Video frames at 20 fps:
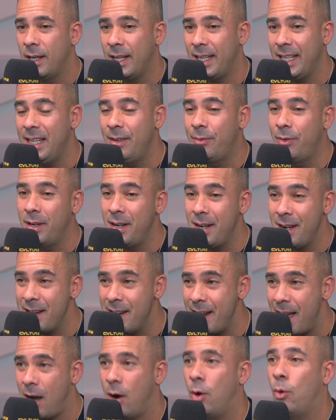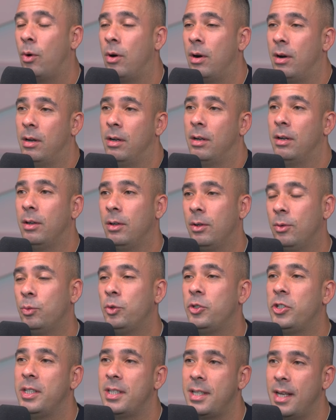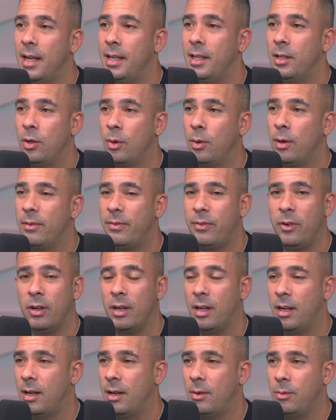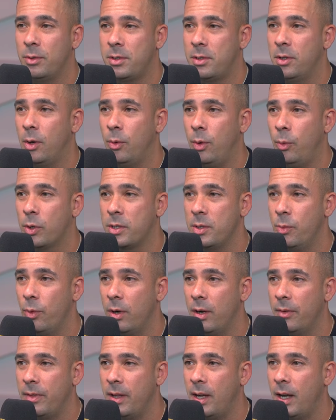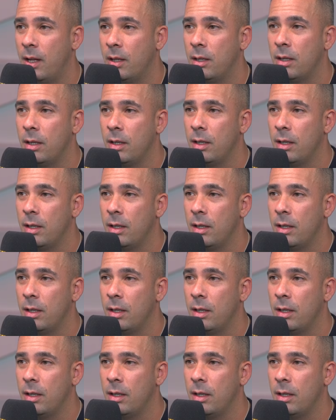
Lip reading: Even now, would you say, you know what, fuck that, it wasn't worth the hell?